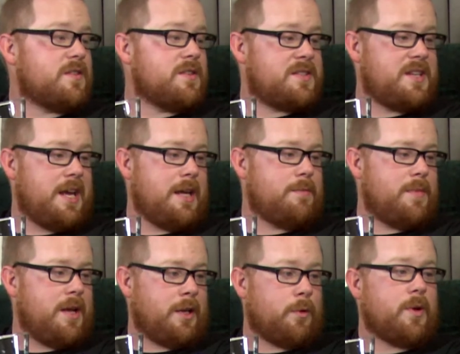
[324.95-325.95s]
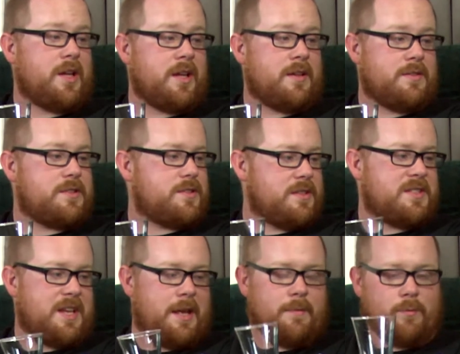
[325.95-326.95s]
the same ingredients, the
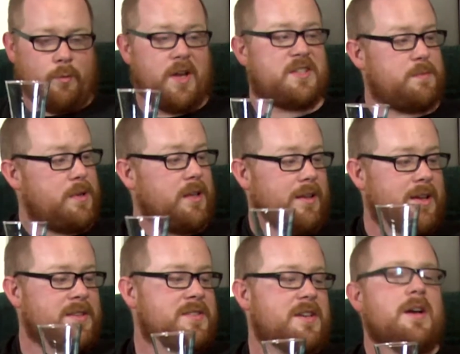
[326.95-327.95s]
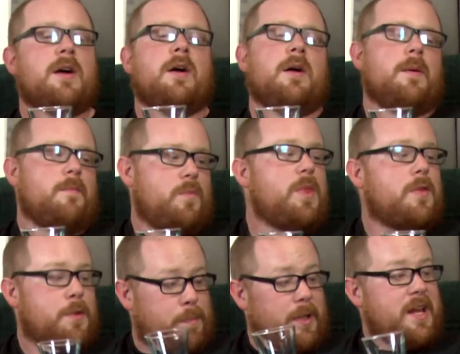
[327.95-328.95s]
same recipe mm-hmm. list, mm-hmm.
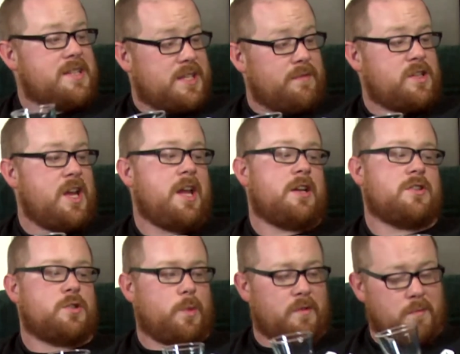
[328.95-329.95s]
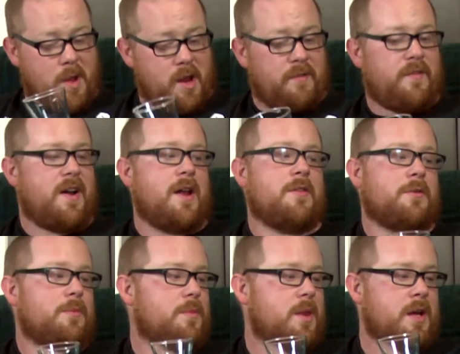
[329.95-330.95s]
the plants have changed. We've modified
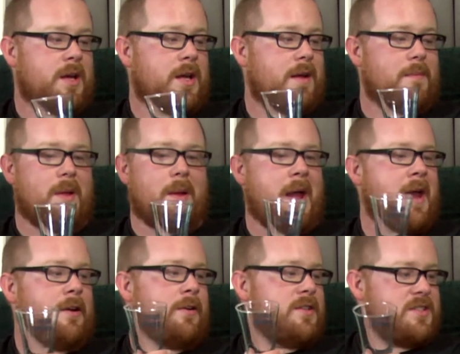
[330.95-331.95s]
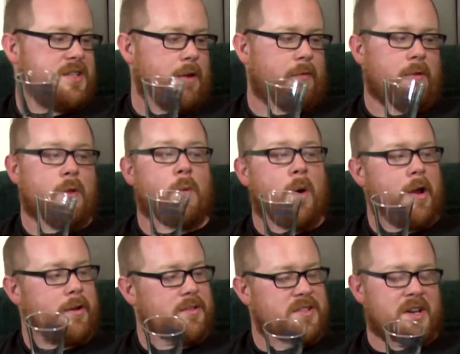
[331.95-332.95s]
them. The air is different. The
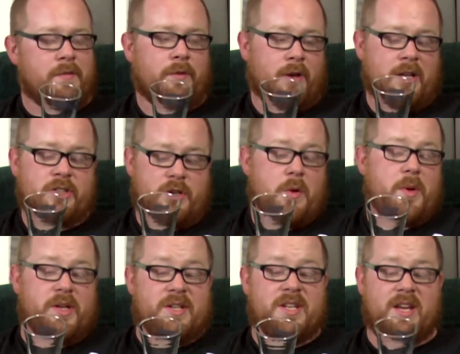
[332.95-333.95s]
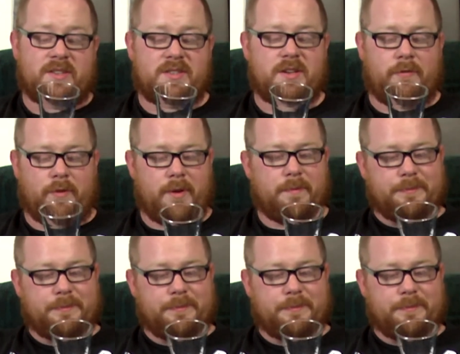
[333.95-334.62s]
water is different. It's going to taste different.